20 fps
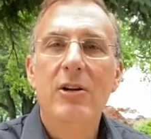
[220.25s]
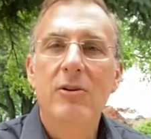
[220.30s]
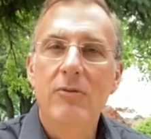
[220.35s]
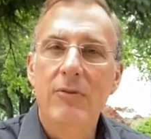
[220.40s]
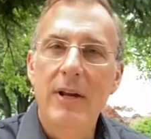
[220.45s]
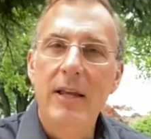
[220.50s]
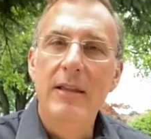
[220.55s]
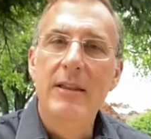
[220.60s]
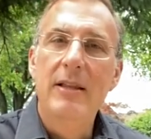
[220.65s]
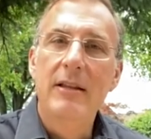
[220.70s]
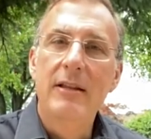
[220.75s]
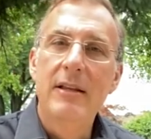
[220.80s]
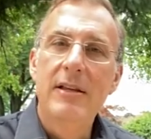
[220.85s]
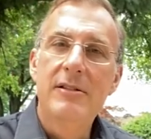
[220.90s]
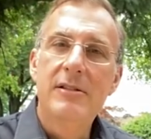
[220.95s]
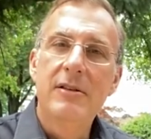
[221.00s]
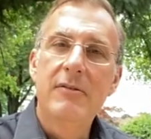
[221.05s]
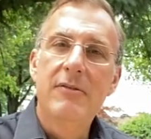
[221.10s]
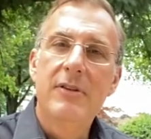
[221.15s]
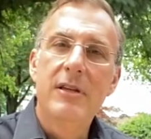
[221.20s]
Read the
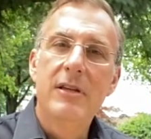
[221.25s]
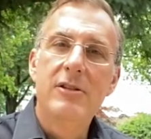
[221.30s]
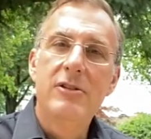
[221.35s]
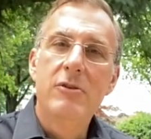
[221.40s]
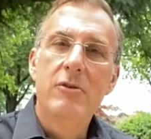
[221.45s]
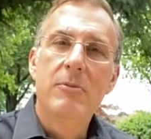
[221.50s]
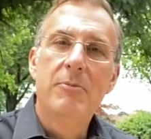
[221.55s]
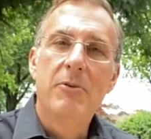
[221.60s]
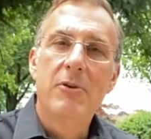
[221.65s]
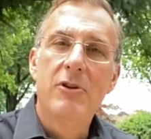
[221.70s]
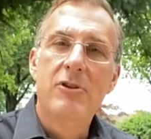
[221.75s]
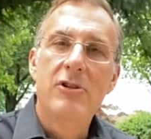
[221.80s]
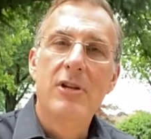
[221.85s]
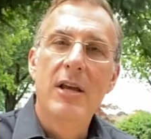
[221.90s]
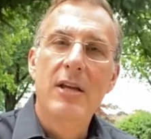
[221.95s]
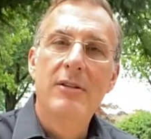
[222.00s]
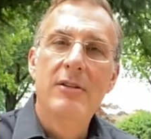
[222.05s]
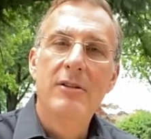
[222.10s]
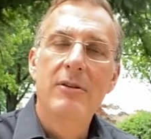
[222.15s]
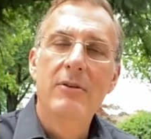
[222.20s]
list of things you
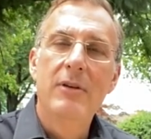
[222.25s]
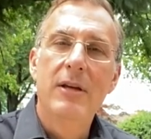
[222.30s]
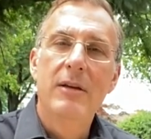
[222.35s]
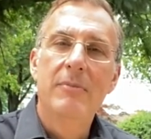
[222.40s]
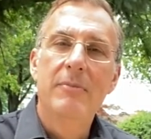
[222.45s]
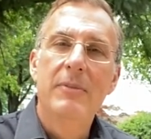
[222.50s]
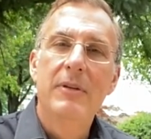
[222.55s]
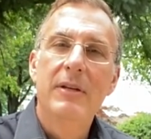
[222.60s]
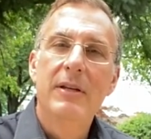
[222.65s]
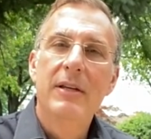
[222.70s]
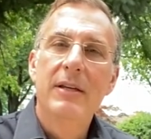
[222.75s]
appreciate to him.